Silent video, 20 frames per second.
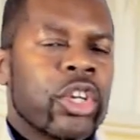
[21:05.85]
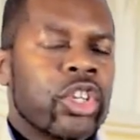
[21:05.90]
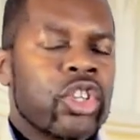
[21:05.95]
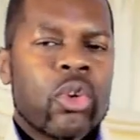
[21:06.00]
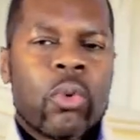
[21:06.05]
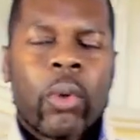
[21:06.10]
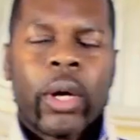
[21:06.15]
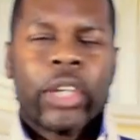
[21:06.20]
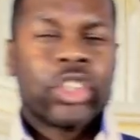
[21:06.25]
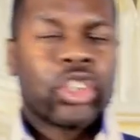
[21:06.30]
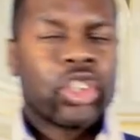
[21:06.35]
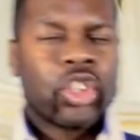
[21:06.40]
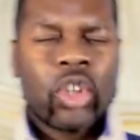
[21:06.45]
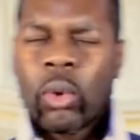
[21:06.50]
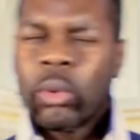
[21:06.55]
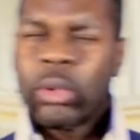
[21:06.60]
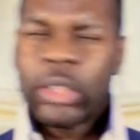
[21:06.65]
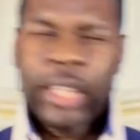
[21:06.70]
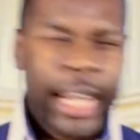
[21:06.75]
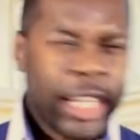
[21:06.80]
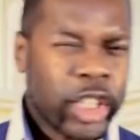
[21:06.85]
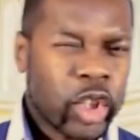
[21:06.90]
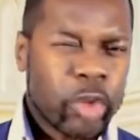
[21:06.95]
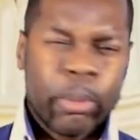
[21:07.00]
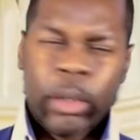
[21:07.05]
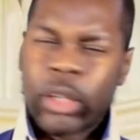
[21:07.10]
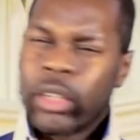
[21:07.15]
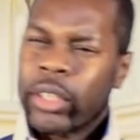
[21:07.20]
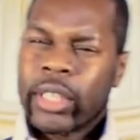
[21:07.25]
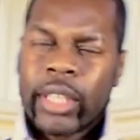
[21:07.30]
you are so
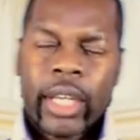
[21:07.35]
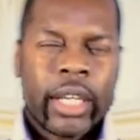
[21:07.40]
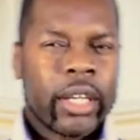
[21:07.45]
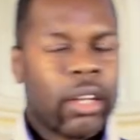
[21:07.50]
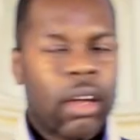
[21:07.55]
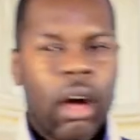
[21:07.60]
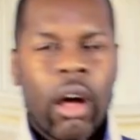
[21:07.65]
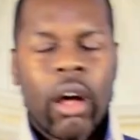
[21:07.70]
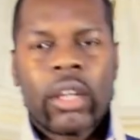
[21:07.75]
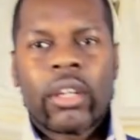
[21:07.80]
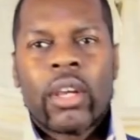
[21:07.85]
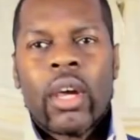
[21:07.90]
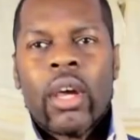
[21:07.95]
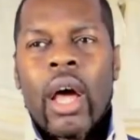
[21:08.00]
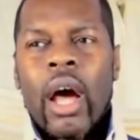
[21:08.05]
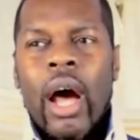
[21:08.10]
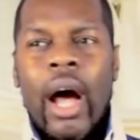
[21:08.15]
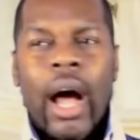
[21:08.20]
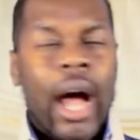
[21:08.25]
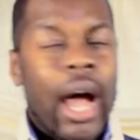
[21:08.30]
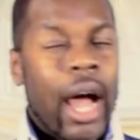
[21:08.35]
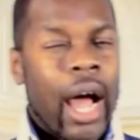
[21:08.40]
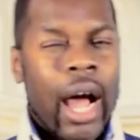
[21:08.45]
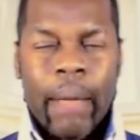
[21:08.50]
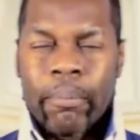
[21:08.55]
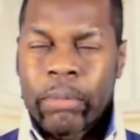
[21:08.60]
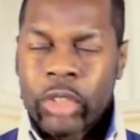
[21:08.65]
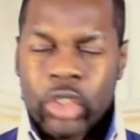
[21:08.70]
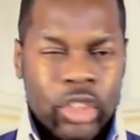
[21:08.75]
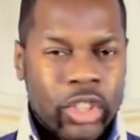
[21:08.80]
desperate, you're saying, God,
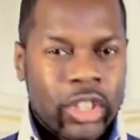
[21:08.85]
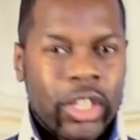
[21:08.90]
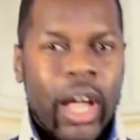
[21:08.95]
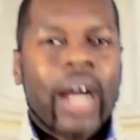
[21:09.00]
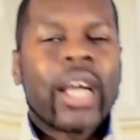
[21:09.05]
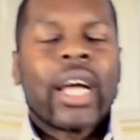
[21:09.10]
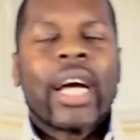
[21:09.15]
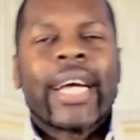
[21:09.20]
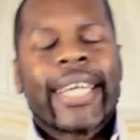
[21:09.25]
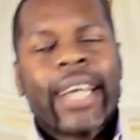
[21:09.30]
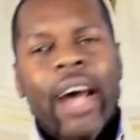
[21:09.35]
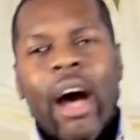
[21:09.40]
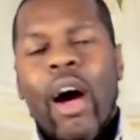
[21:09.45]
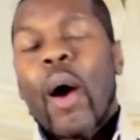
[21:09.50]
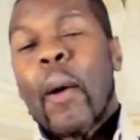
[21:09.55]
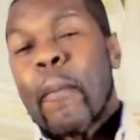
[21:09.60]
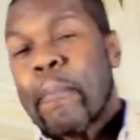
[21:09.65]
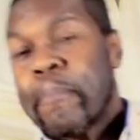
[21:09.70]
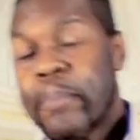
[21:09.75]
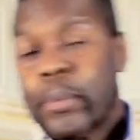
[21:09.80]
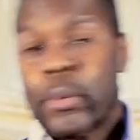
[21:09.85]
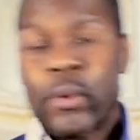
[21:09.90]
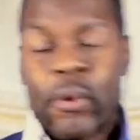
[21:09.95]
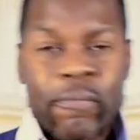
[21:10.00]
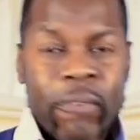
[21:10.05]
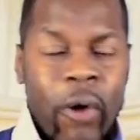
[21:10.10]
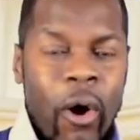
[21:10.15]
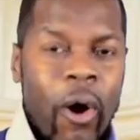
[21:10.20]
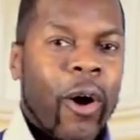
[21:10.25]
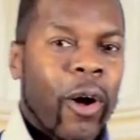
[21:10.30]
I'm stuck, I can't
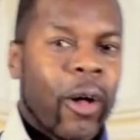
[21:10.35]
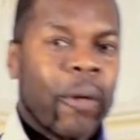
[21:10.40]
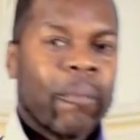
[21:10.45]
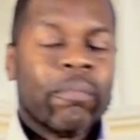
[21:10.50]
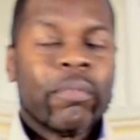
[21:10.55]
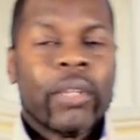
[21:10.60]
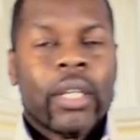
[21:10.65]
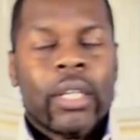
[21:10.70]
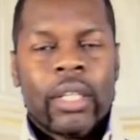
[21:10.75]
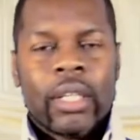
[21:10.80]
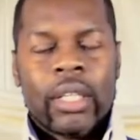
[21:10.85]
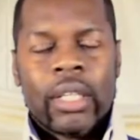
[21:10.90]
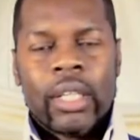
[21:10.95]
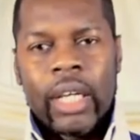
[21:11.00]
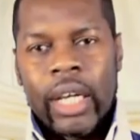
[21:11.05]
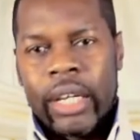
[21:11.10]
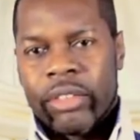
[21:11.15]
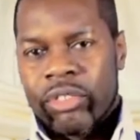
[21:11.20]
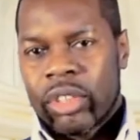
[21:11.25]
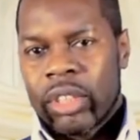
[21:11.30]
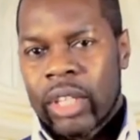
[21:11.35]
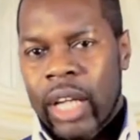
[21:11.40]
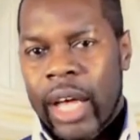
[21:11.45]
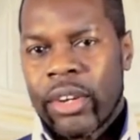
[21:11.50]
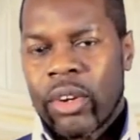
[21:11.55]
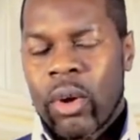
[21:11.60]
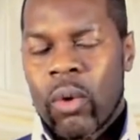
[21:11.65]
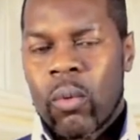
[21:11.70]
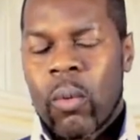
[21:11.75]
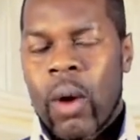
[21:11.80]
move on until I
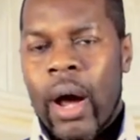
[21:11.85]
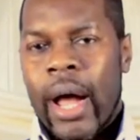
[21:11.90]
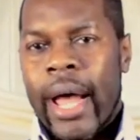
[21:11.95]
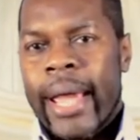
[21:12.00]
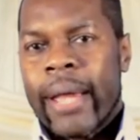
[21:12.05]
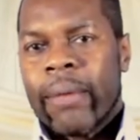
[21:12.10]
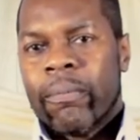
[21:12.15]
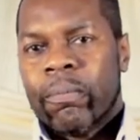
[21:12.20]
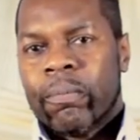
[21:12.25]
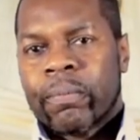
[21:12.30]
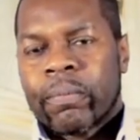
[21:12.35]
know why.